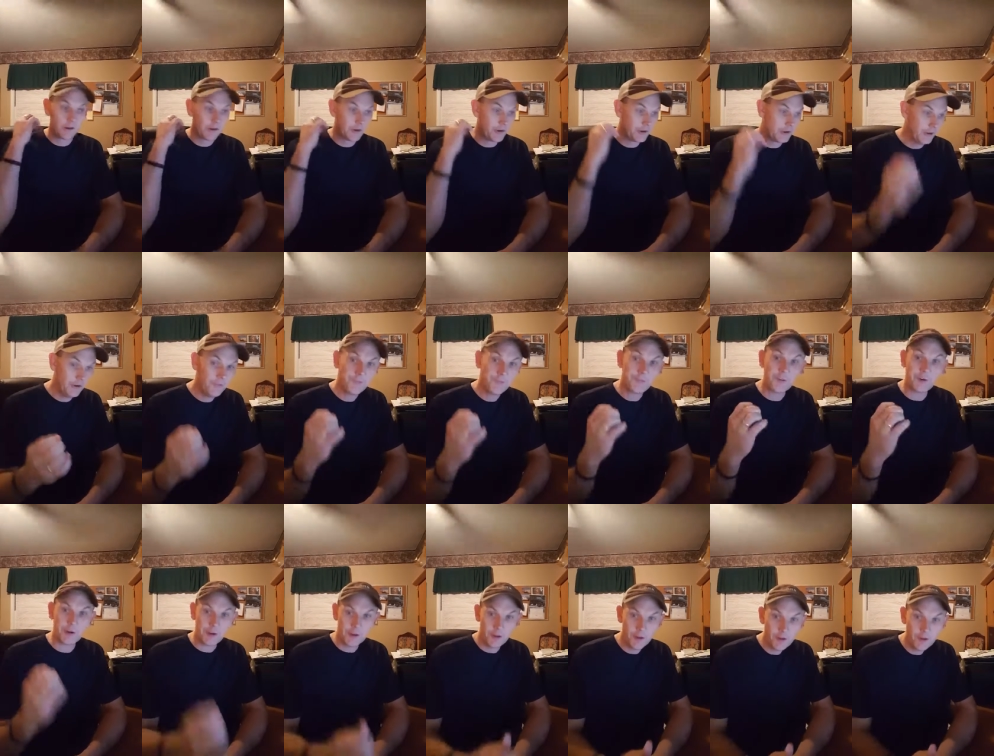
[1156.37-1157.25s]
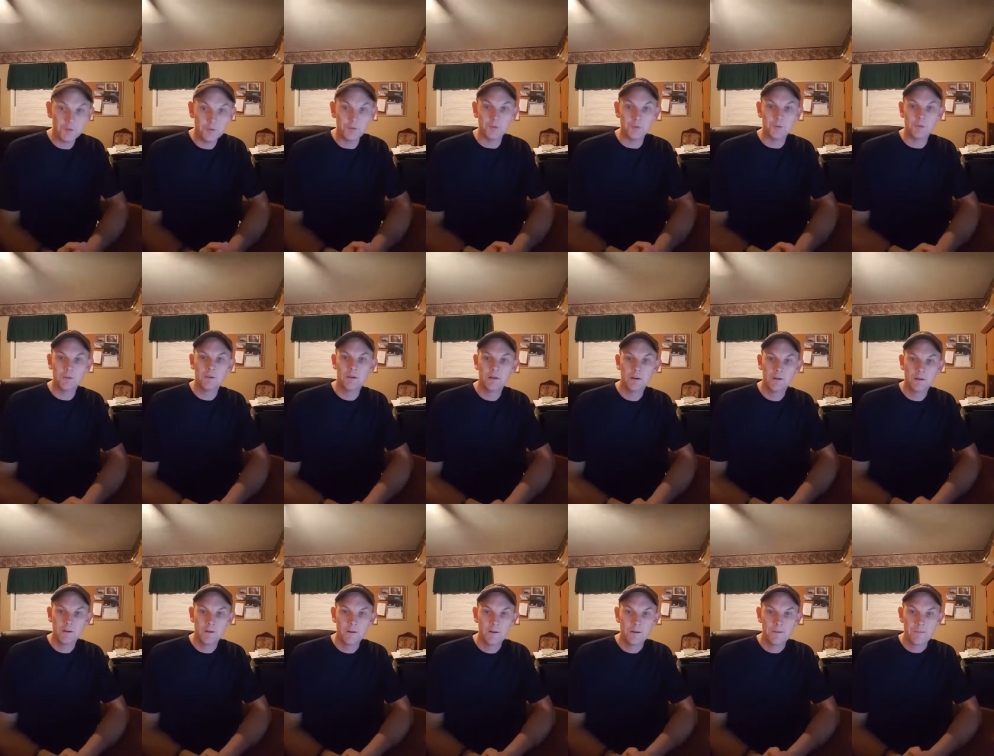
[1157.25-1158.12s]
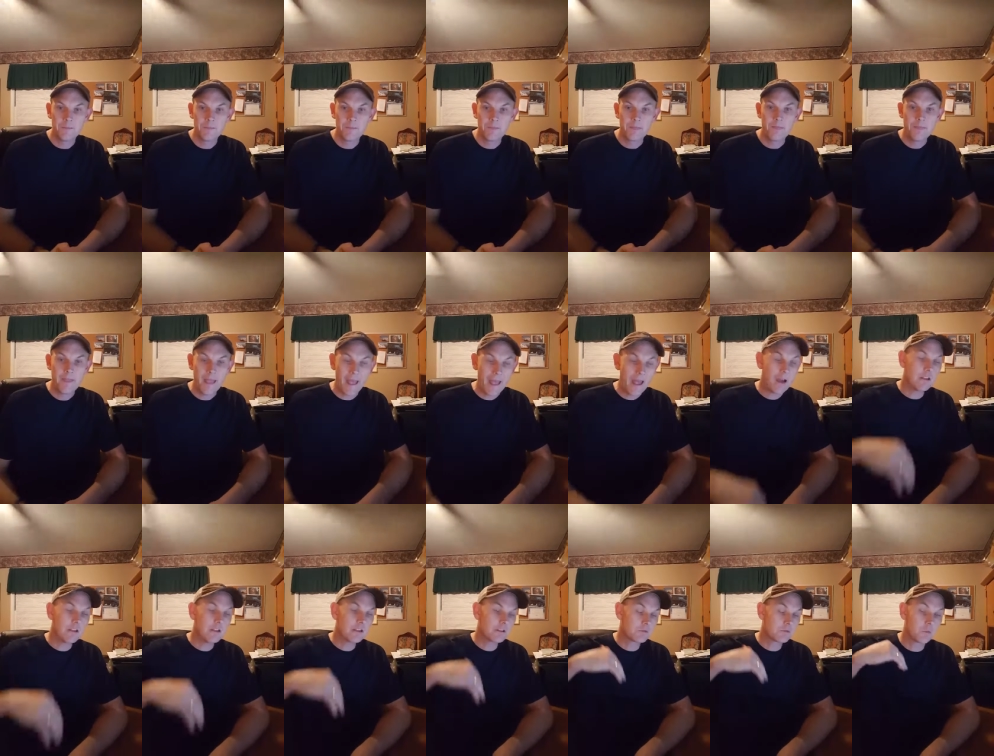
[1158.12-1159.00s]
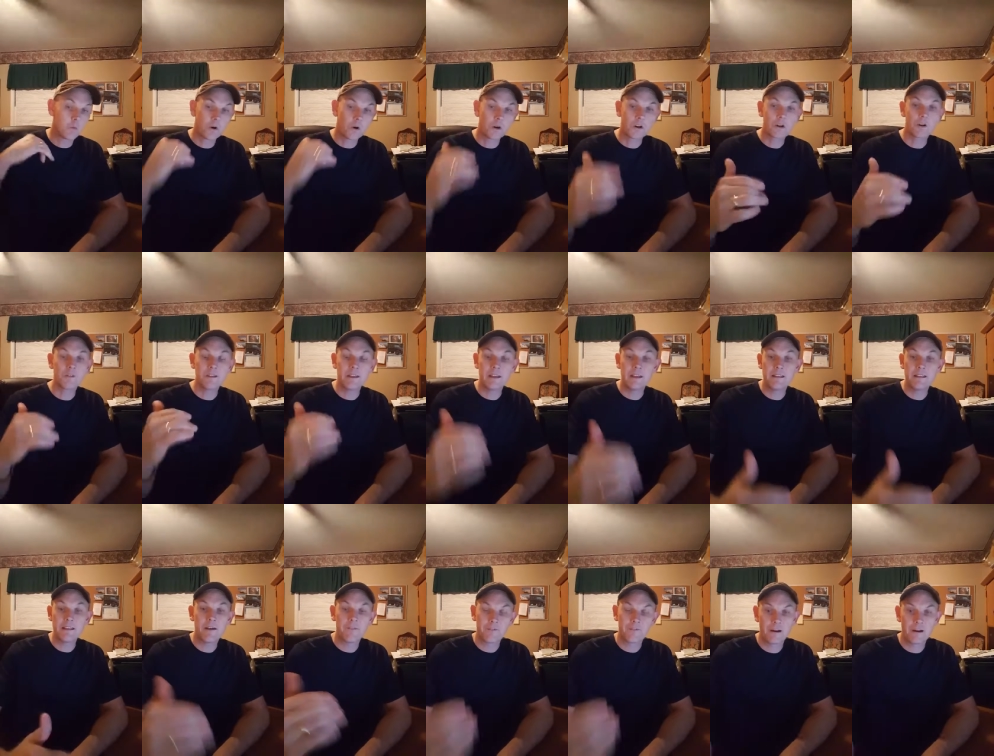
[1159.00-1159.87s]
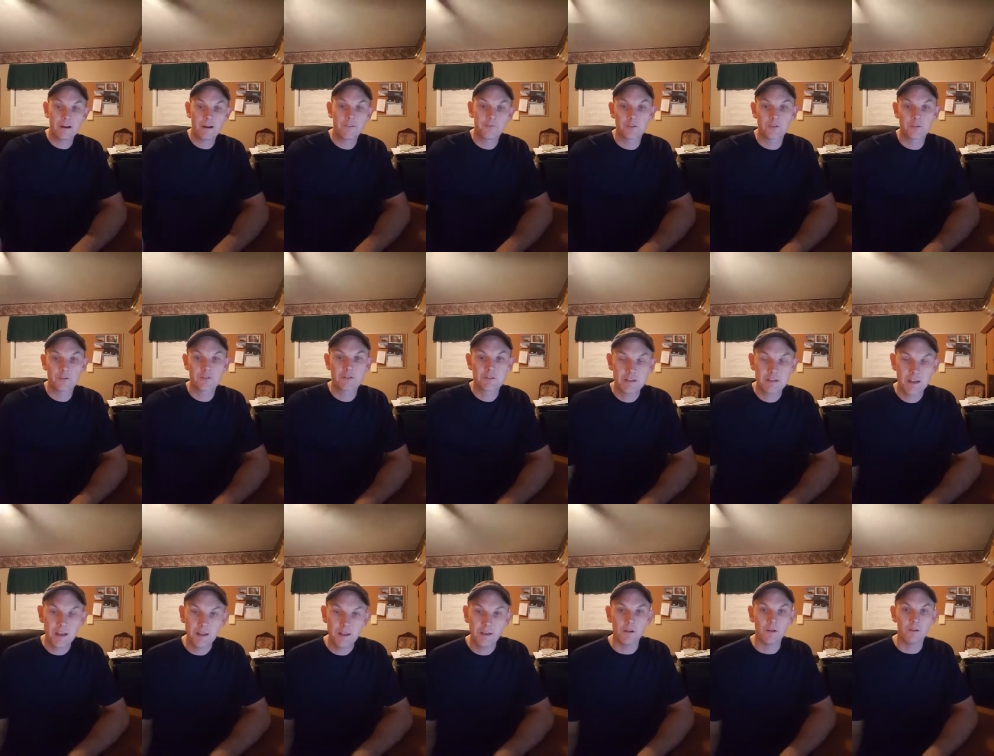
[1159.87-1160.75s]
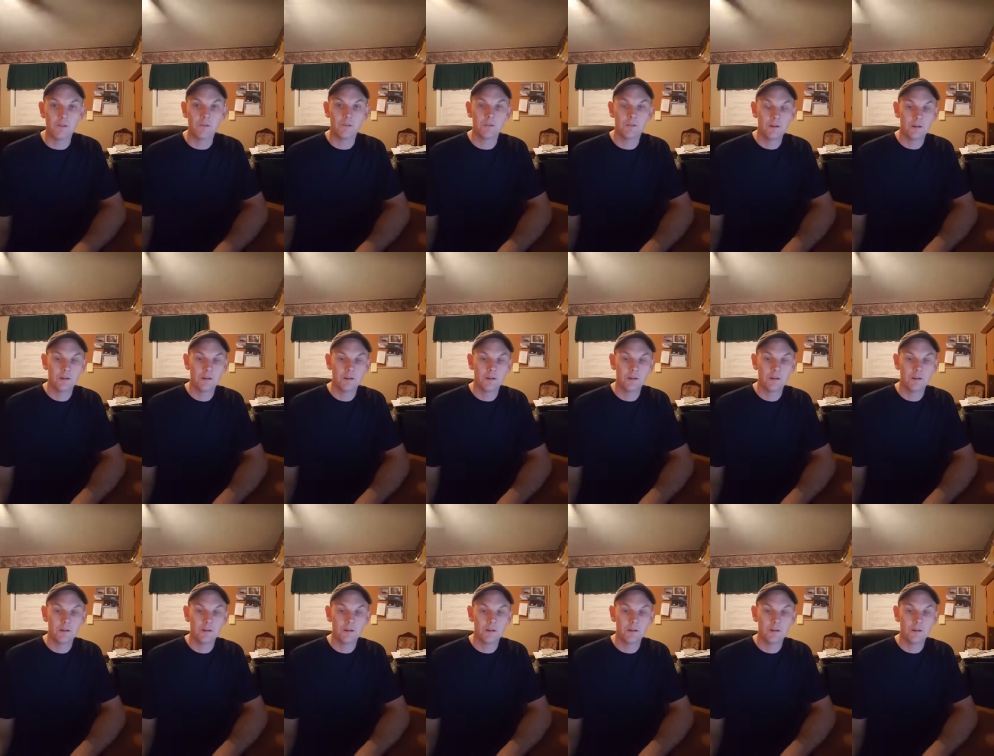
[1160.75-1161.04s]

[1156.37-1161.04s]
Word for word: Good for you. Now let's work on getting that very first sale.